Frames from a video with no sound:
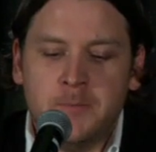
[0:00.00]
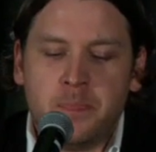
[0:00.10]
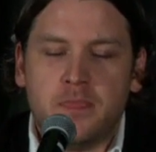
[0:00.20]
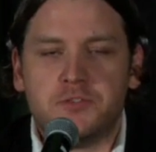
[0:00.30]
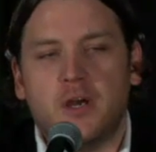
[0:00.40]

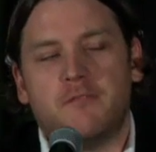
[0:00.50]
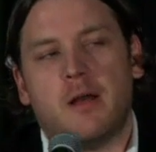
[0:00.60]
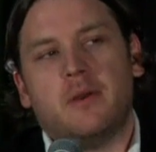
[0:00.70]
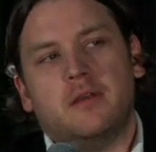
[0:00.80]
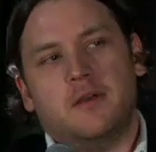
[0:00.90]
So
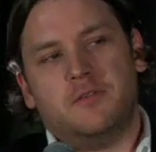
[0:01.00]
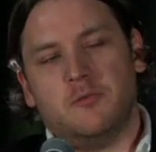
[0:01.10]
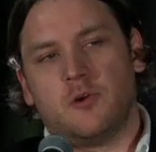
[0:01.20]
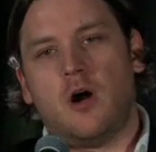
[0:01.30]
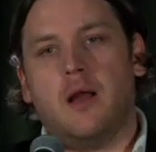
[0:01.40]
if you
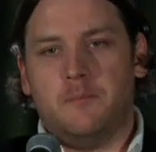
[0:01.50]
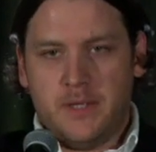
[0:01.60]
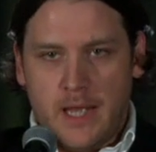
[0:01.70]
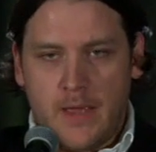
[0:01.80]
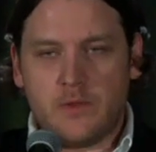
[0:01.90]
recall, I
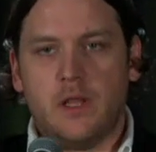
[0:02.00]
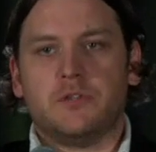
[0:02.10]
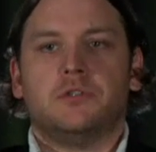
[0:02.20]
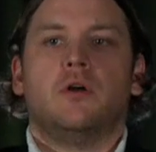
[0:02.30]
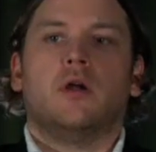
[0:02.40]
began the lecture
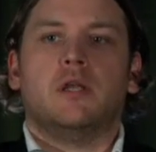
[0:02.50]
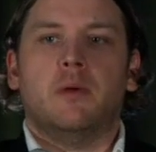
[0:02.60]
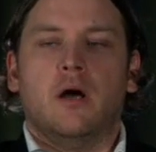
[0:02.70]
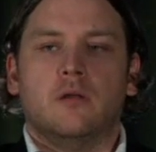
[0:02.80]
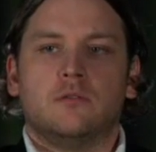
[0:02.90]
talking
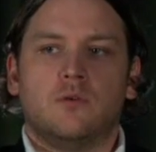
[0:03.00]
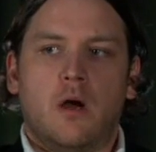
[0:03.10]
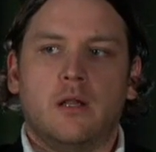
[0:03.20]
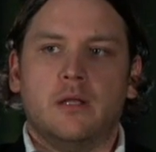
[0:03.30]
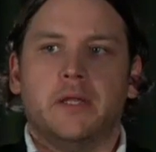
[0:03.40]
about
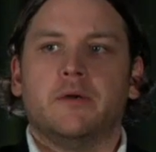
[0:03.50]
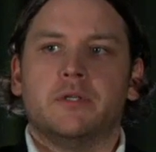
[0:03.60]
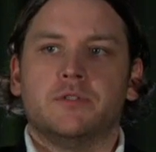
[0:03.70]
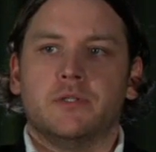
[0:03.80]
Twilight language, or these